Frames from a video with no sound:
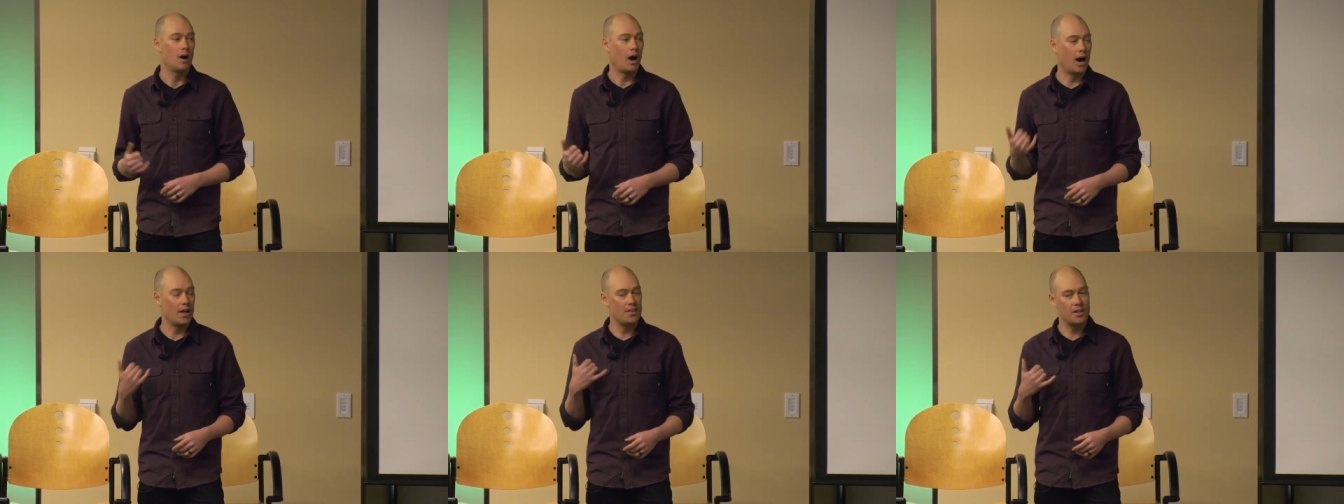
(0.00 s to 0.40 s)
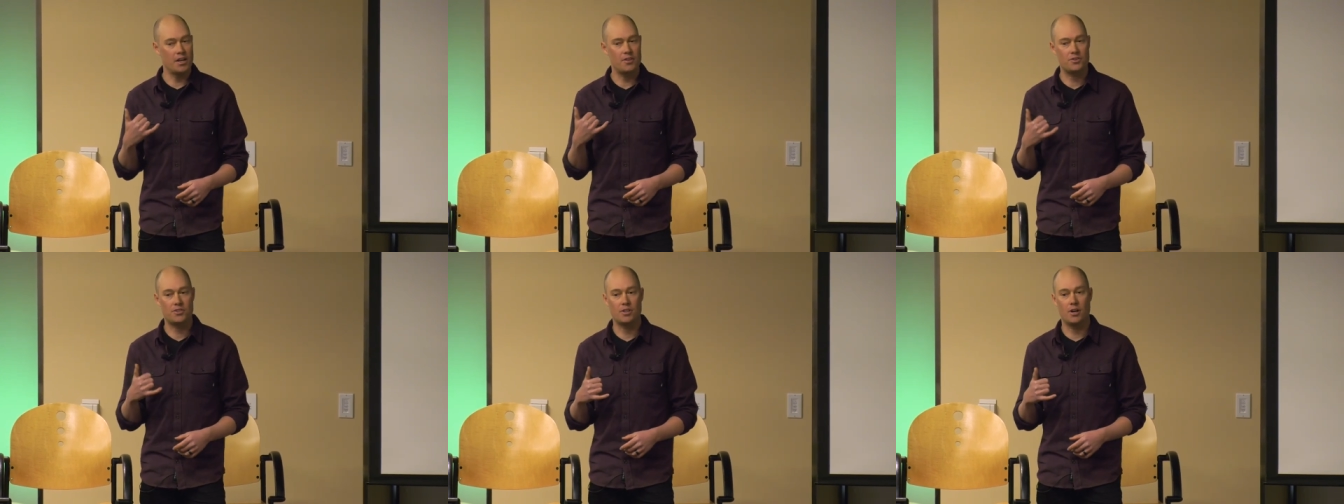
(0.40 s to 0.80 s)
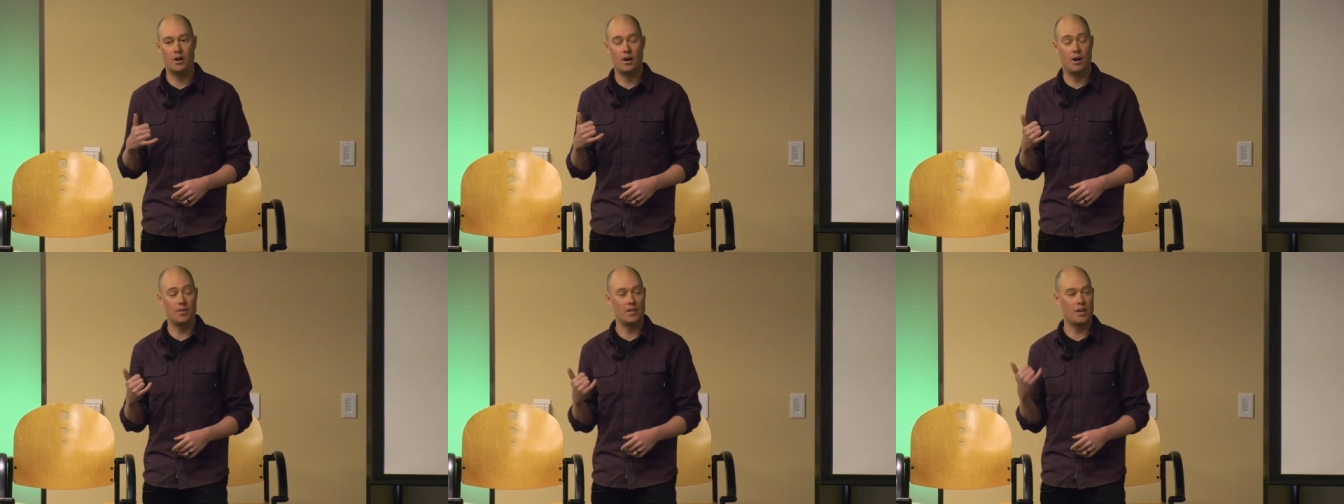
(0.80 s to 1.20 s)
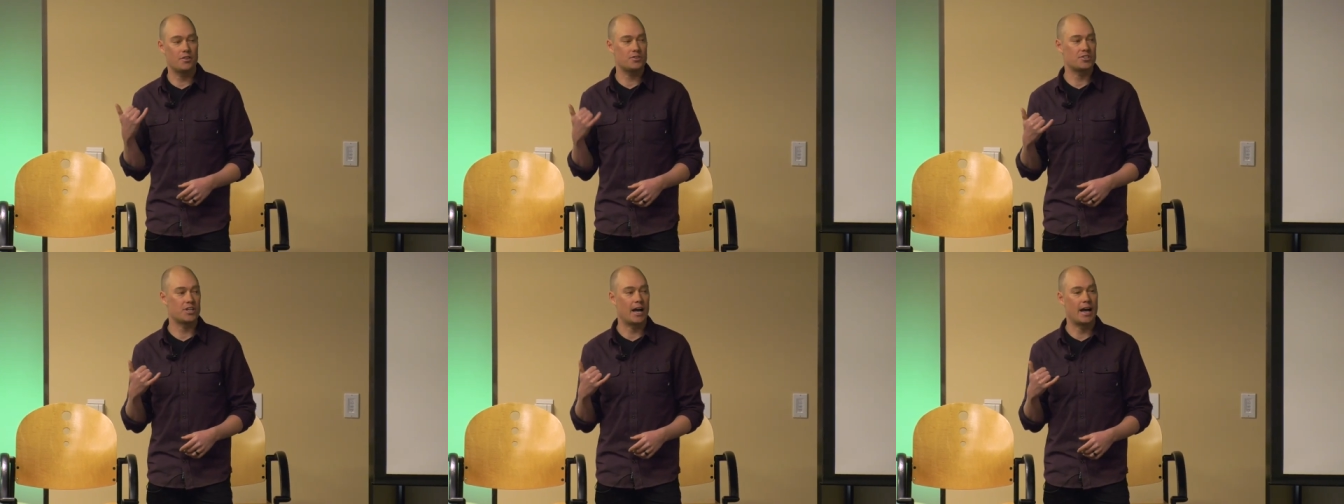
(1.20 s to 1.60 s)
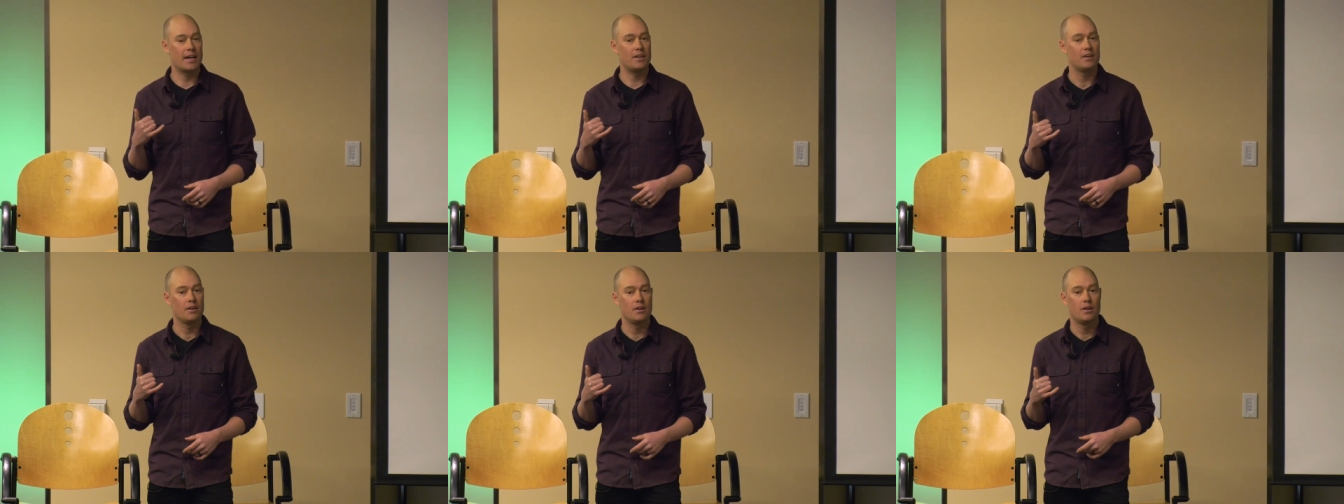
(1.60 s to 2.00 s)
On the other
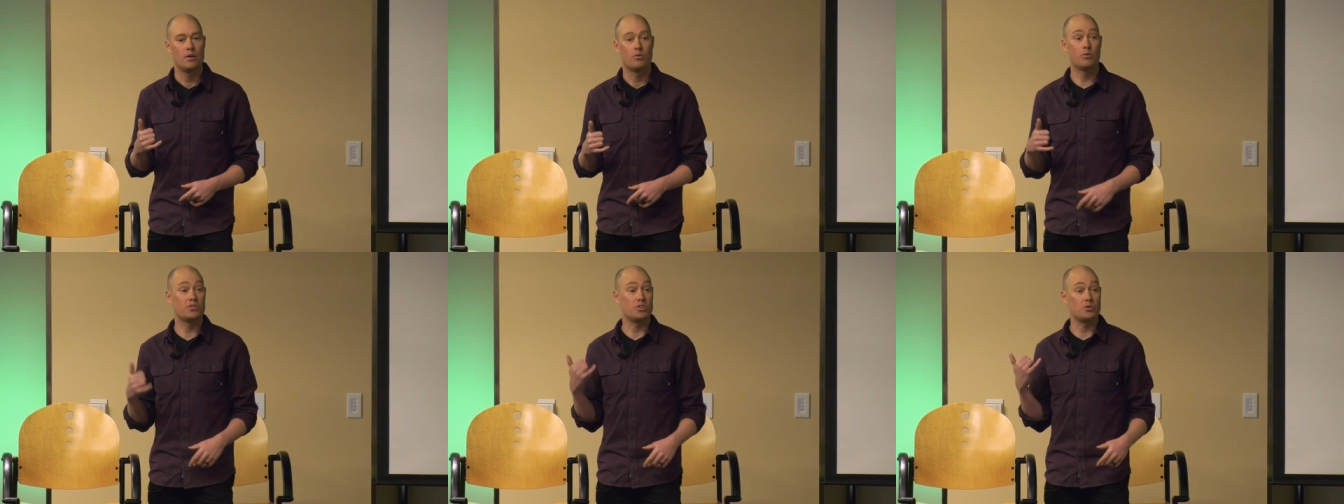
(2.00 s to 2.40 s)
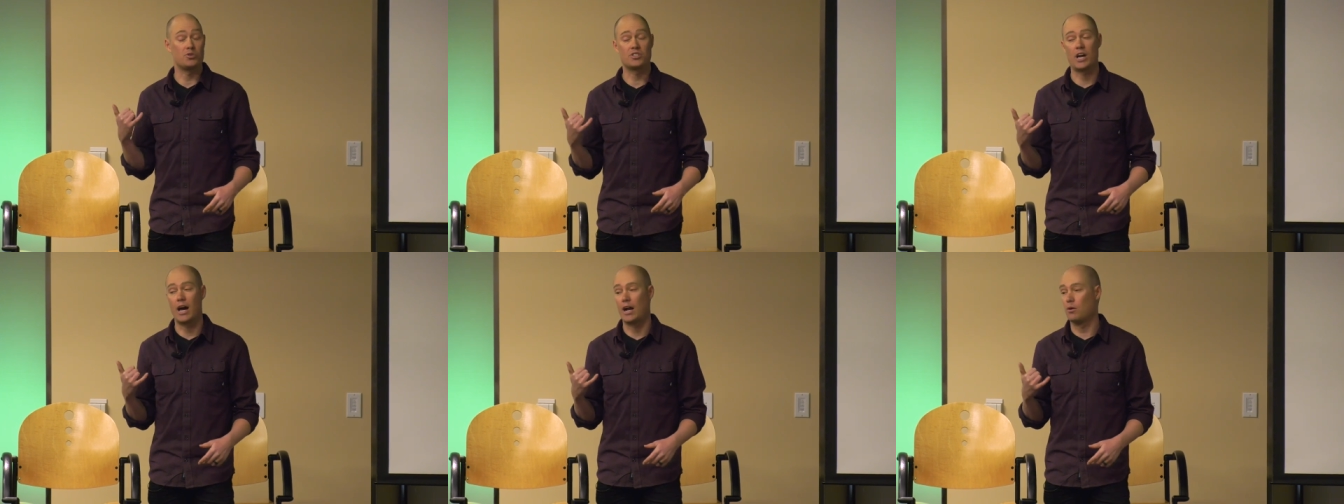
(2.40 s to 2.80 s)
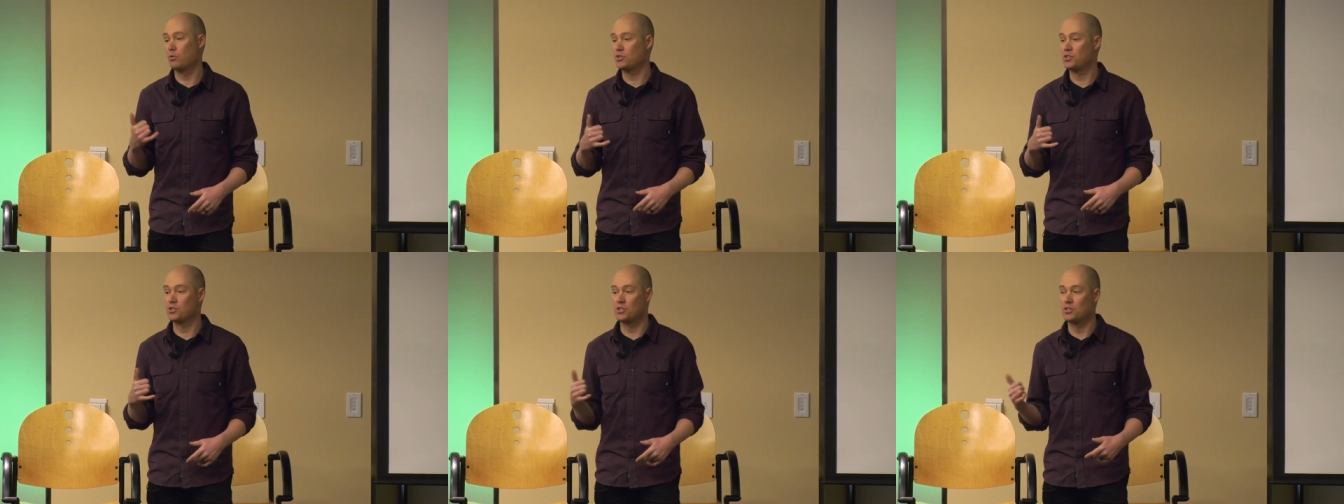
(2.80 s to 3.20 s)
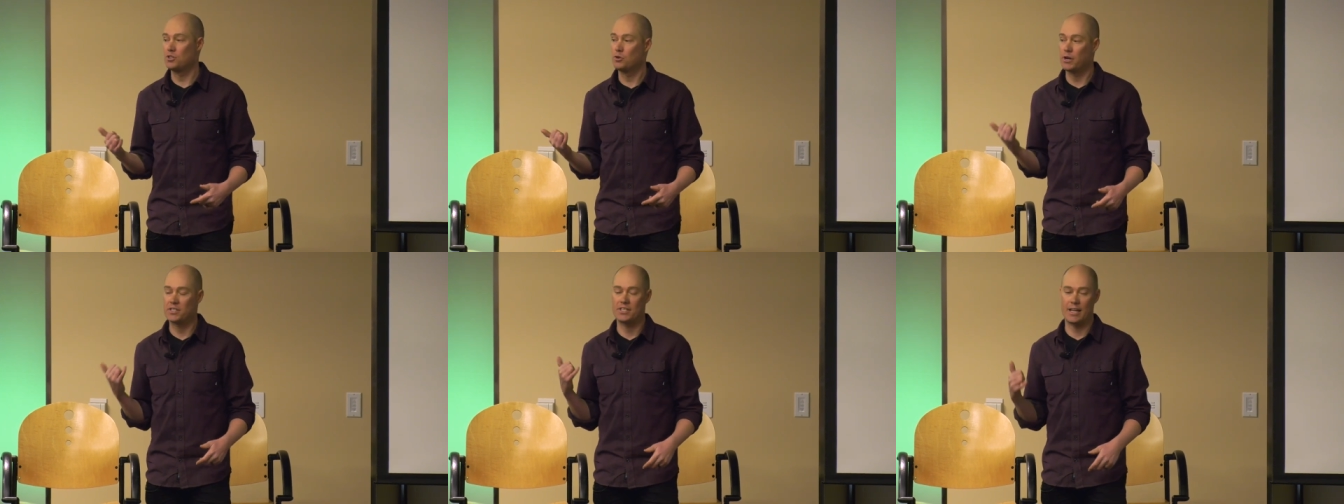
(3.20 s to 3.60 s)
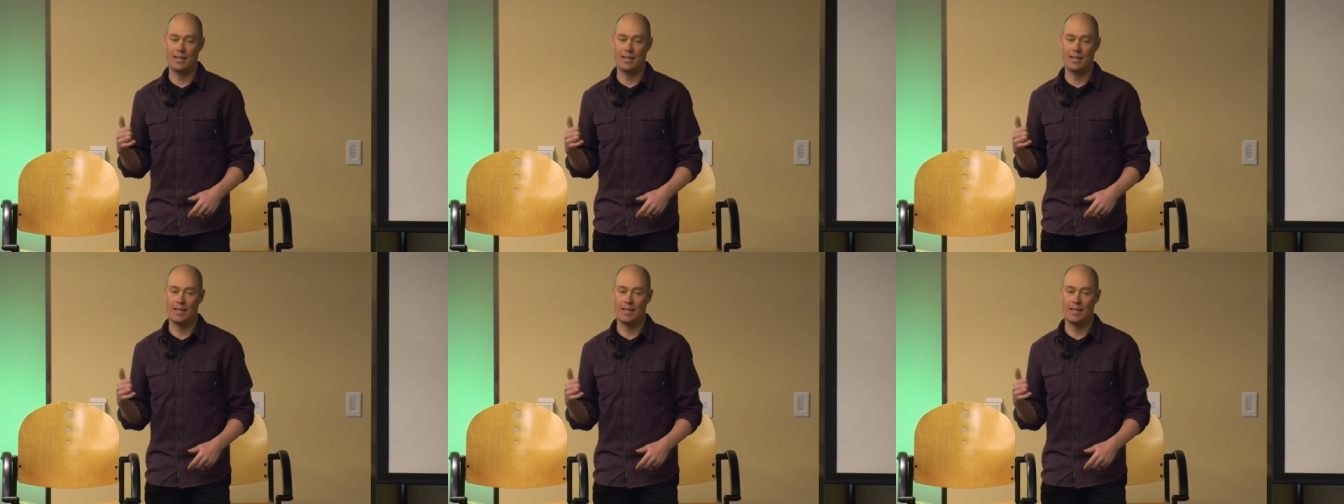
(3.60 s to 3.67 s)
side was USADA, which is the U.S.